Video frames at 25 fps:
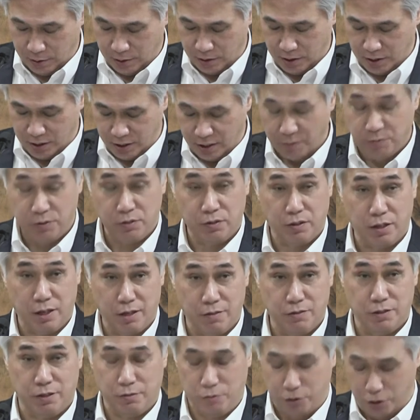are
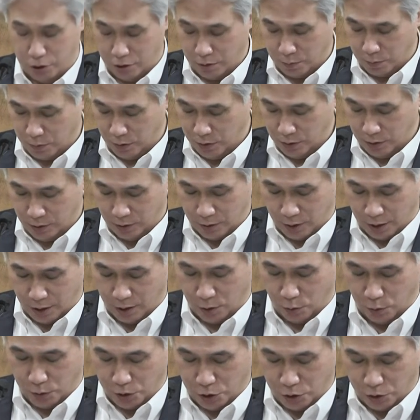7,000 Japanese
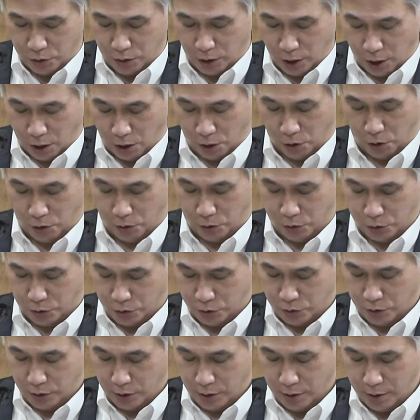language learners,